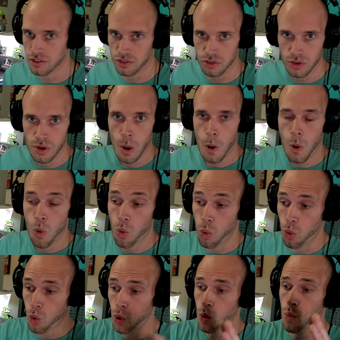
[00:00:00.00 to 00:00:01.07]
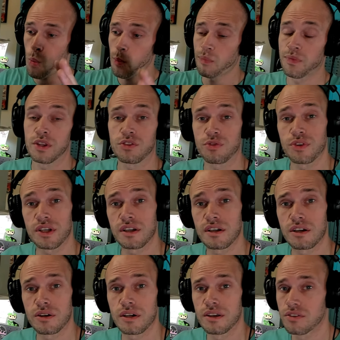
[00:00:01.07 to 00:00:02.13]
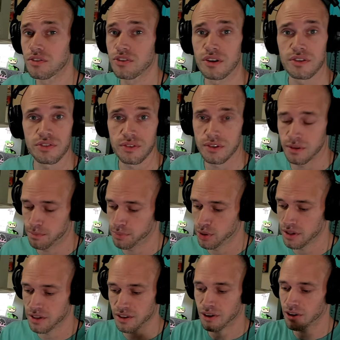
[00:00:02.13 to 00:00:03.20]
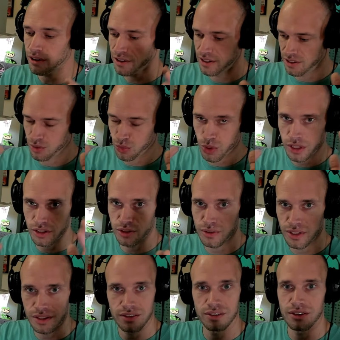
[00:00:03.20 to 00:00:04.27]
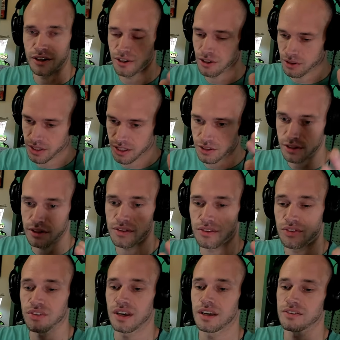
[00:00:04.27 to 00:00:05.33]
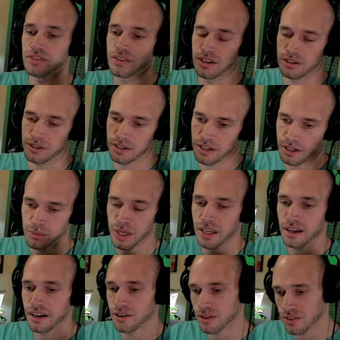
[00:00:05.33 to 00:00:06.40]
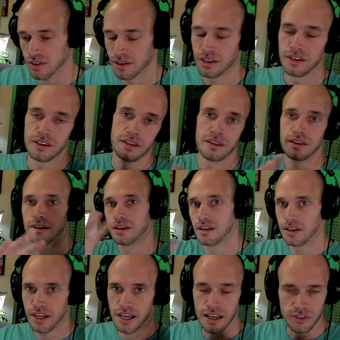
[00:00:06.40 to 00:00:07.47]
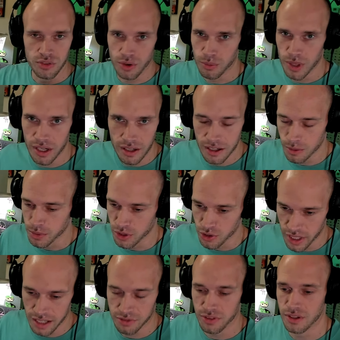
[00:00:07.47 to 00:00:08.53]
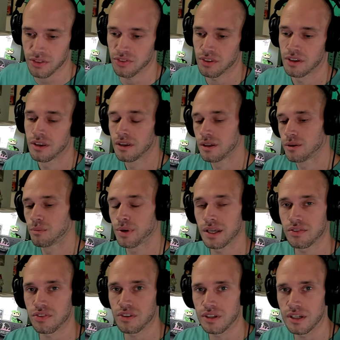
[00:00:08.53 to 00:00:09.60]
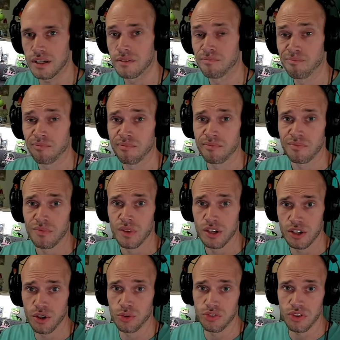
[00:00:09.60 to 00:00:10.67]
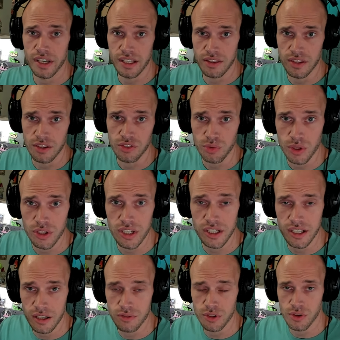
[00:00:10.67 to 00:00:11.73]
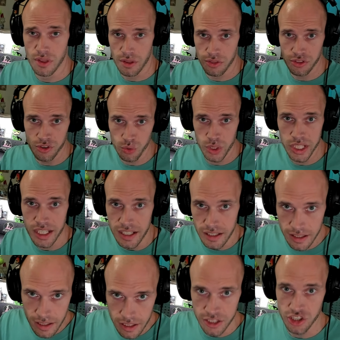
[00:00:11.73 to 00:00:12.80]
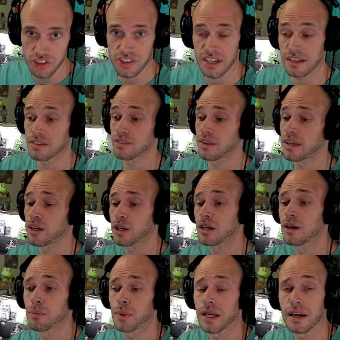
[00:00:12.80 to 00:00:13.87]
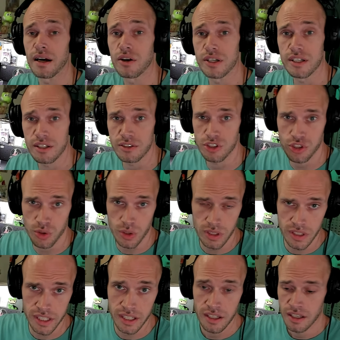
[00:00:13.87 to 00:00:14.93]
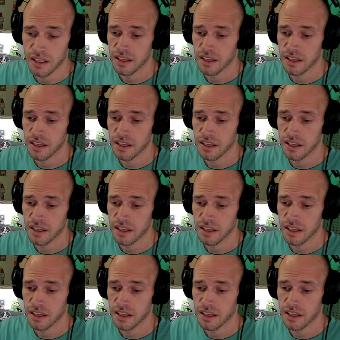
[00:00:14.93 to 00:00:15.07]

I just, whoop, this video is just to put it all into what you need to know. Here are the sets that are coming out. And yeah, so I made a couple graphics. Basically, it goes like this. We're going to cover the three English sets that are coming out here shortly